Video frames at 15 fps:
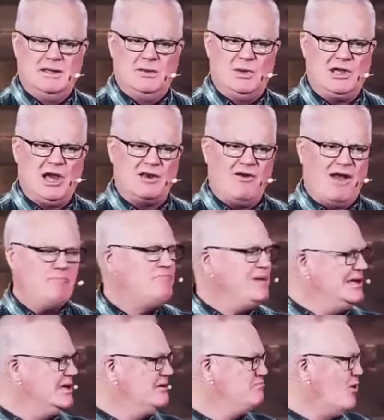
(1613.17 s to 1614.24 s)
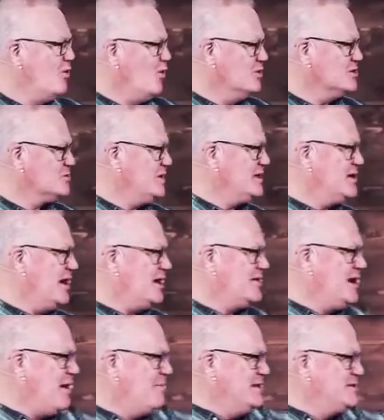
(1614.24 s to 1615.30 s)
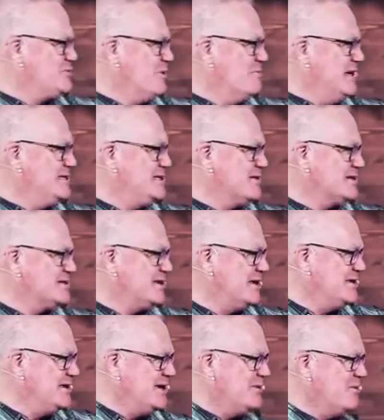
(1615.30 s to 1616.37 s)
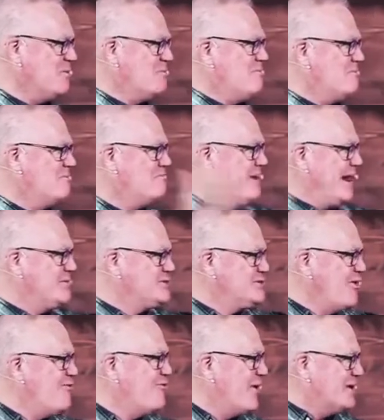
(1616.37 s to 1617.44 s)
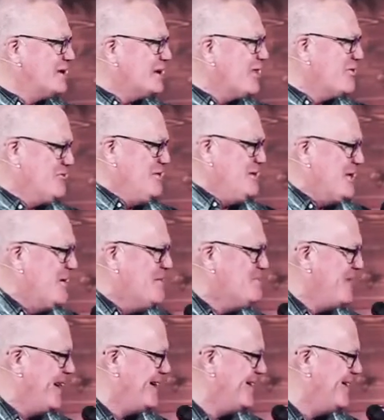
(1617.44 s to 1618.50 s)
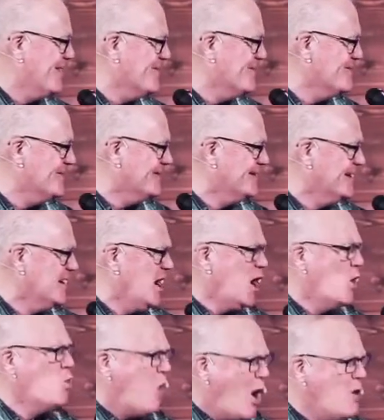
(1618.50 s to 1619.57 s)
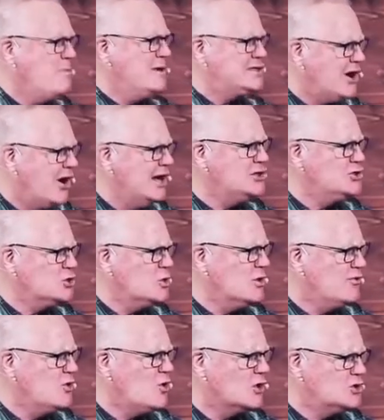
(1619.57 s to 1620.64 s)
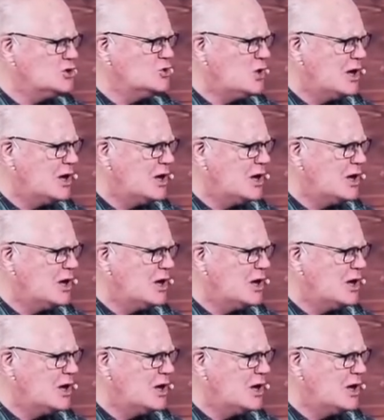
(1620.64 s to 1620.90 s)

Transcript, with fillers: We kind of like billiard balls. We kind of come into a meeting on Sunday and all bounce off one another and go back home. And woe betide you if you got too